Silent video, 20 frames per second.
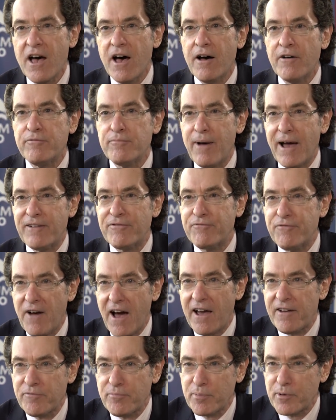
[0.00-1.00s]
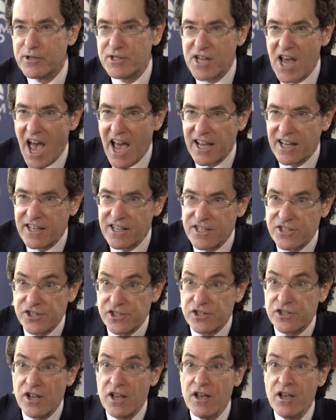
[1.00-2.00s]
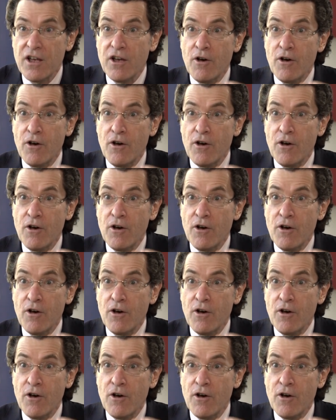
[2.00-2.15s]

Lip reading: of my five protagonists,